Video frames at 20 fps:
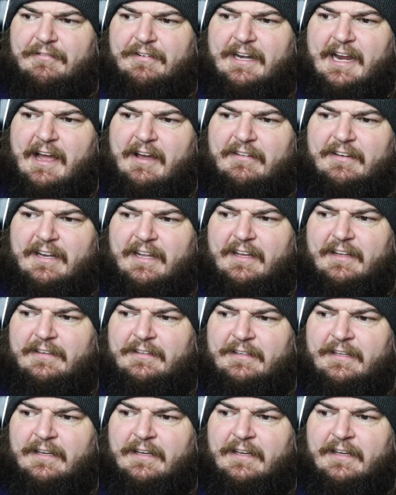every now and
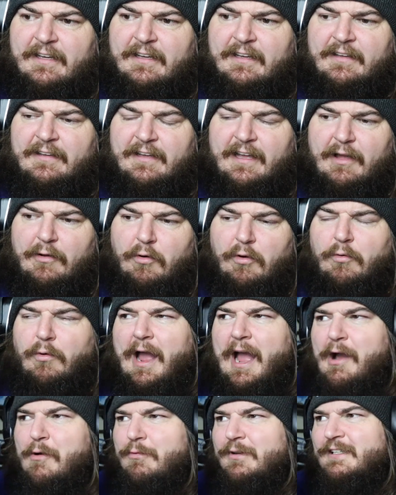then,
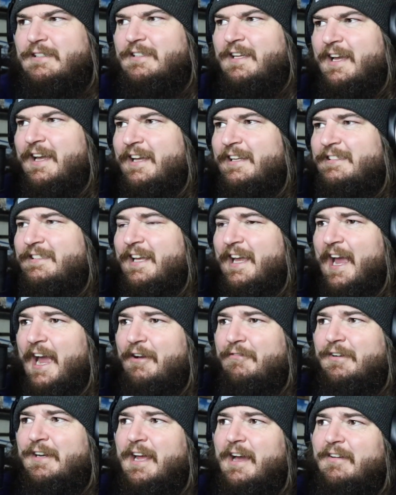or how would he say it? He'd say
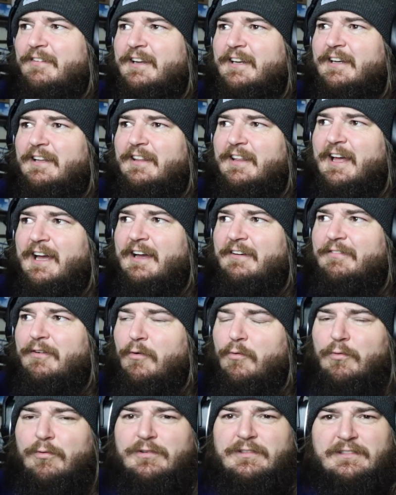every now and then in life,
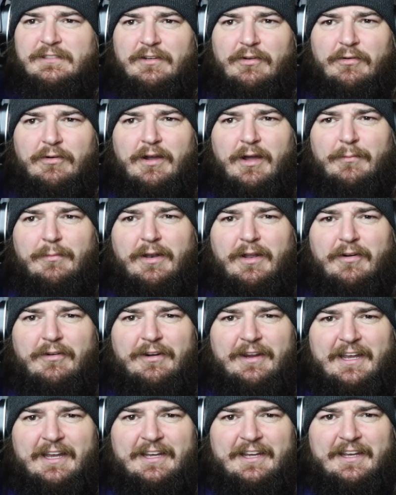a horse is going to come along
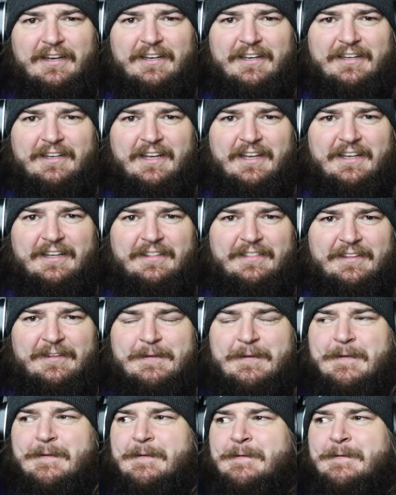and kick you in the teeth.